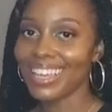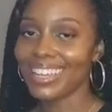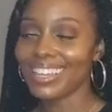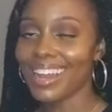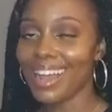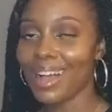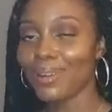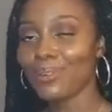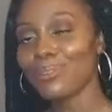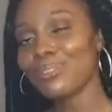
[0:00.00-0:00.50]

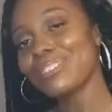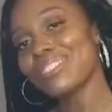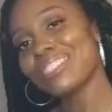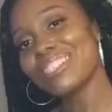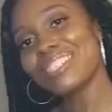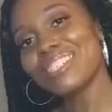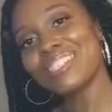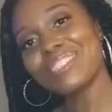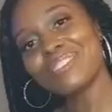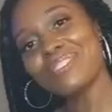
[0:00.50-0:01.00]
and I will
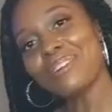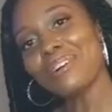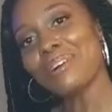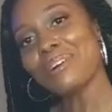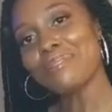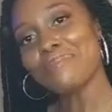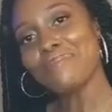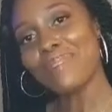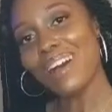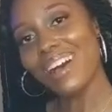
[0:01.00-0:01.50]
see you
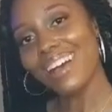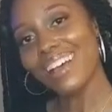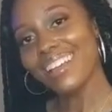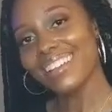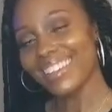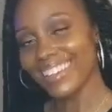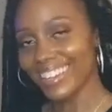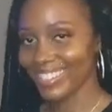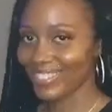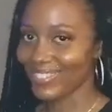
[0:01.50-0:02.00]
on
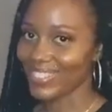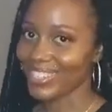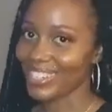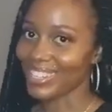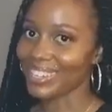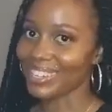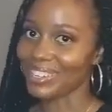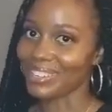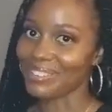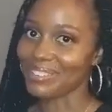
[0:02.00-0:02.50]
my next
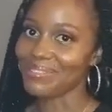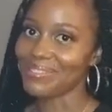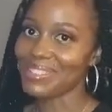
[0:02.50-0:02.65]
video.